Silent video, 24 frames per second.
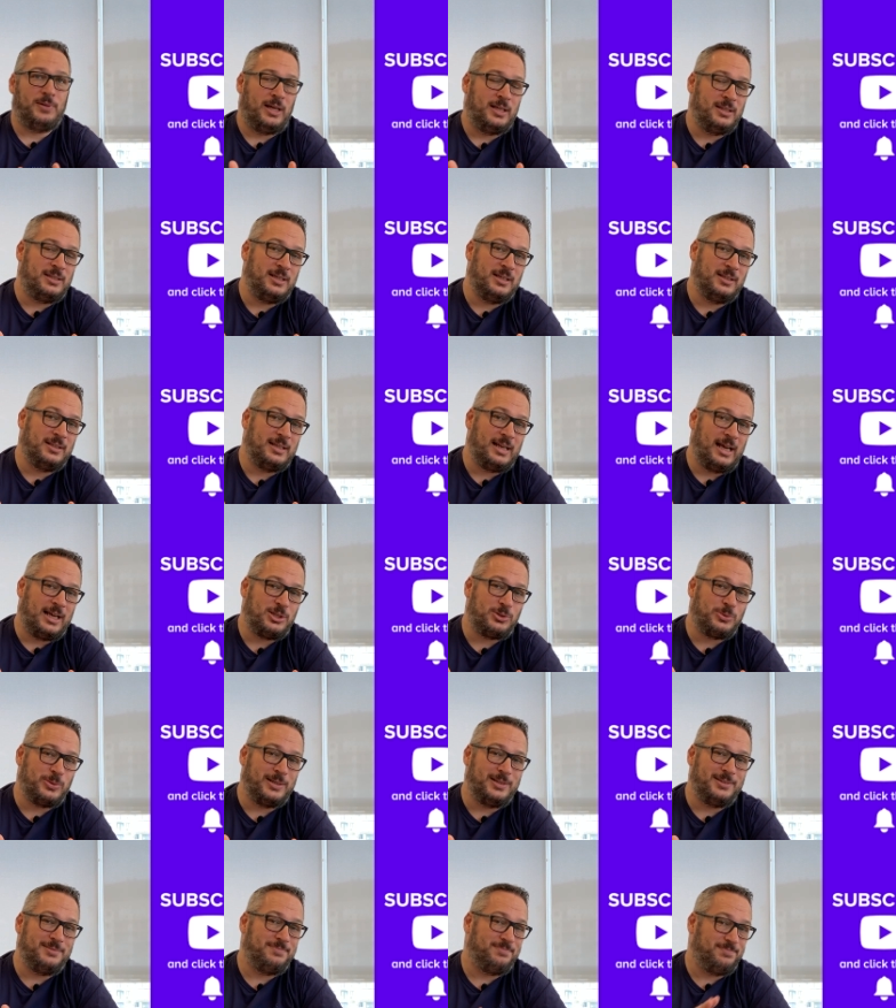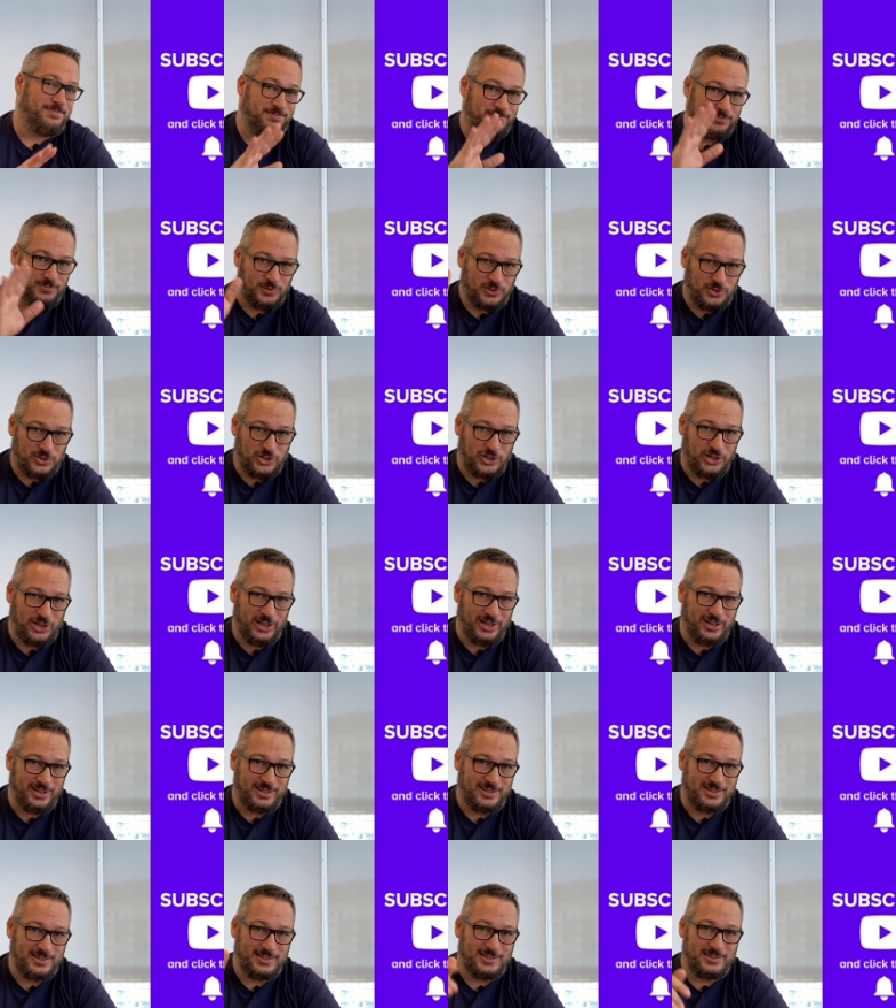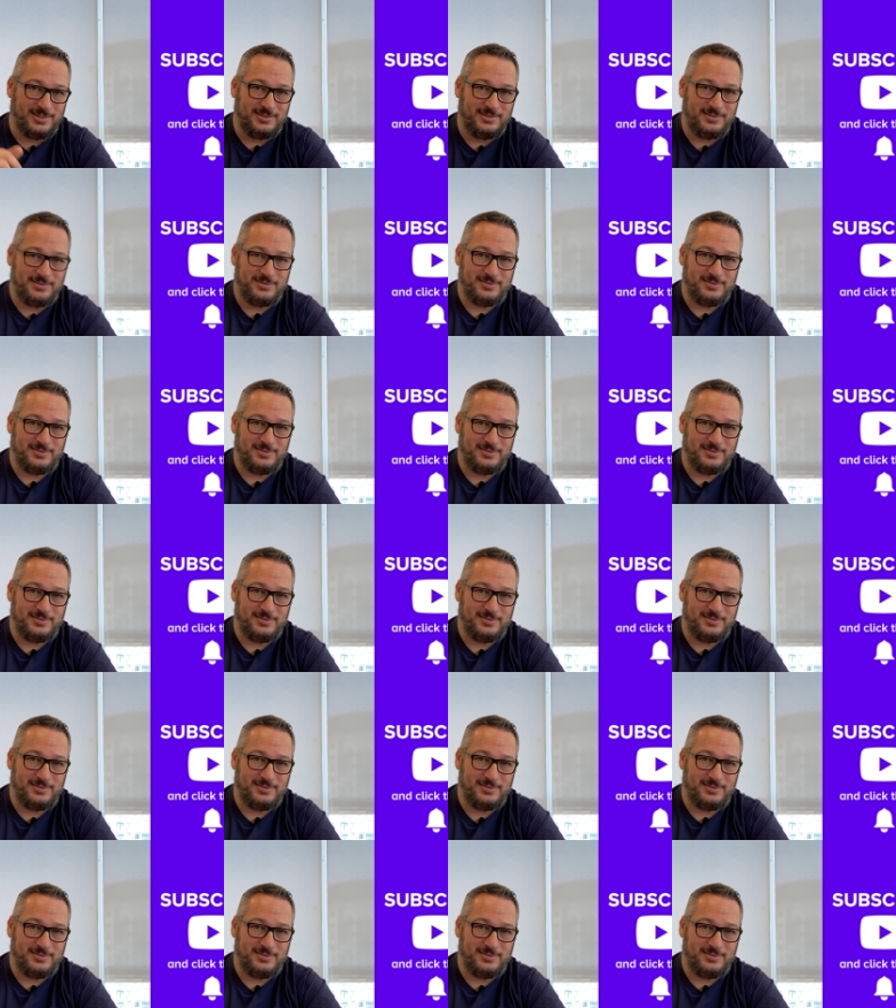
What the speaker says: Until the next one, cheers!